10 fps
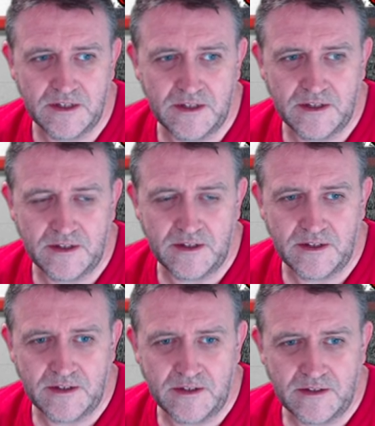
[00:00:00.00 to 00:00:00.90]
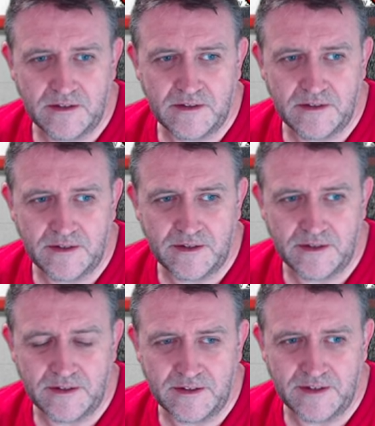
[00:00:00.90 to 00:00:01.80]

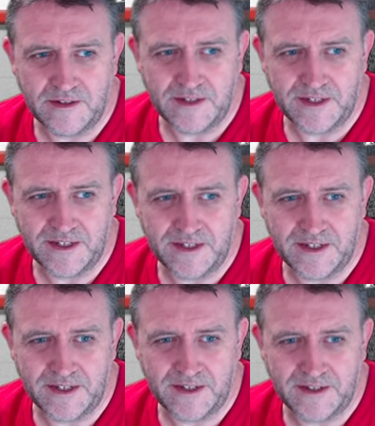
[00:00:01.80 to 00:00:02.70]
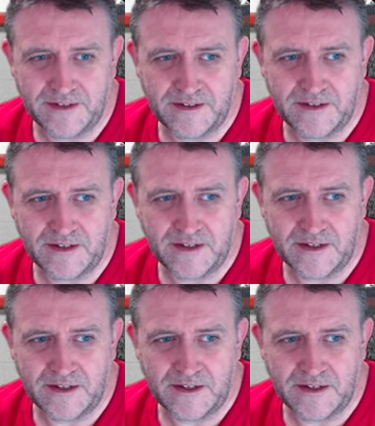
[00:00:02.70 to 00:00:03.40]
Nothing is said.